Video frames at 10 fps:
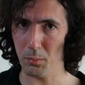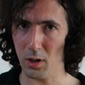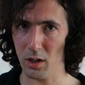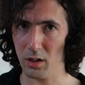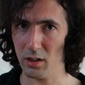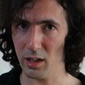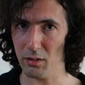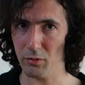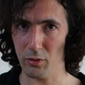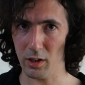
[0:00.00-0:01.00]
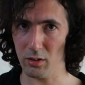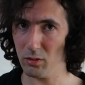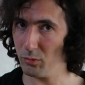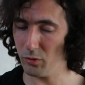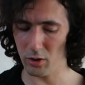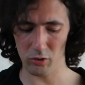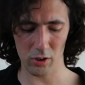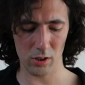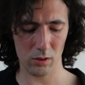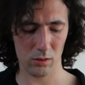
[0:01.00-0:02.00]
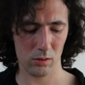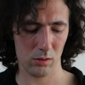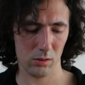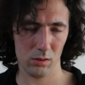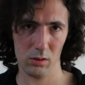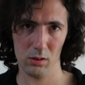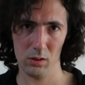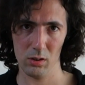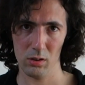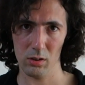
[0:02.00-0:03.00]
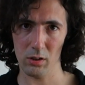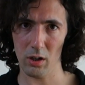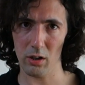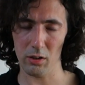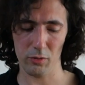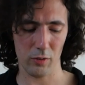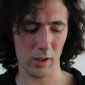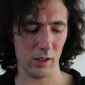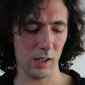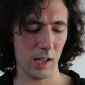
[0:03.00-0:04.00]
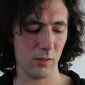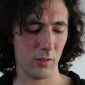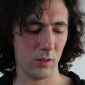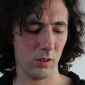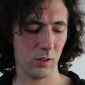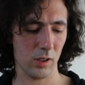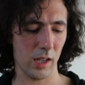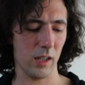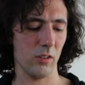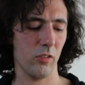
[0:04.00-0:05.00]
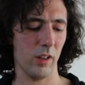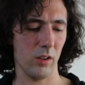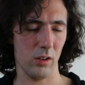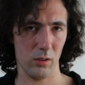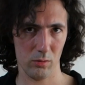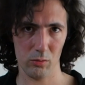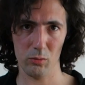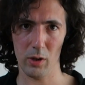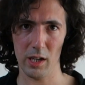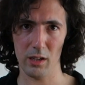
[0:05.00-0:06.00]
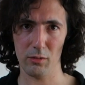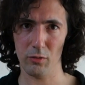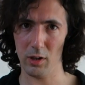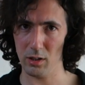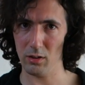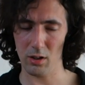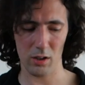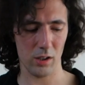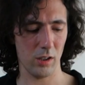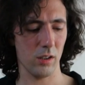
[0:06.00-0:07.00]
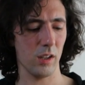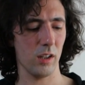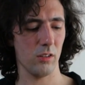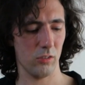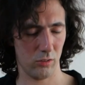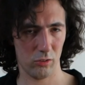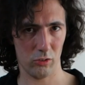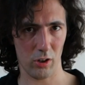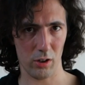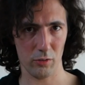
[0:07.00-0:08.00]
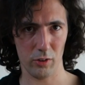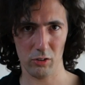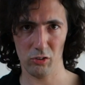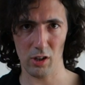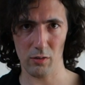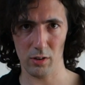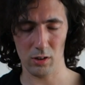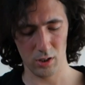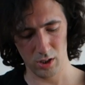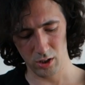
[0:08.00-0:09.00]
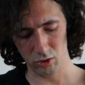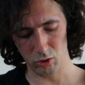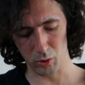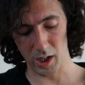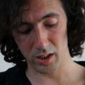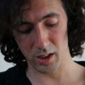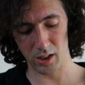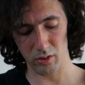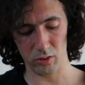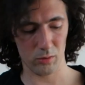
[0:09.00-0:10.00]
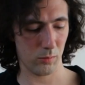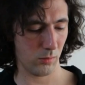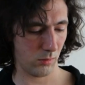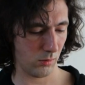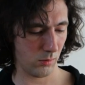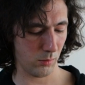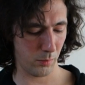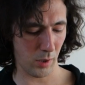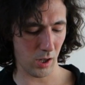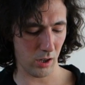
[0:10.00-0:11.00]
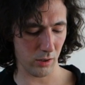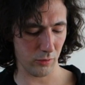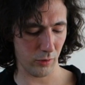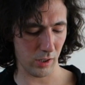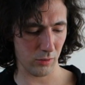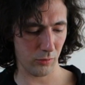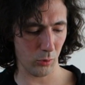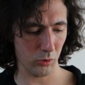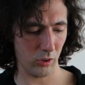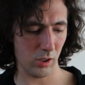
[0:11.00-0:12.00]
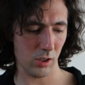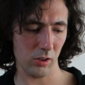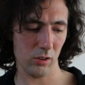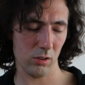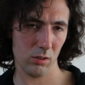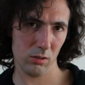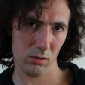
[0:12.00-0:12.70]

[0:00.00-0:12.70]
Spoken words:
ma at fret 13, ga at fret 11, and then the re at fret 9, and sa at fret 7. So we're adding in the pa at fret 14 and the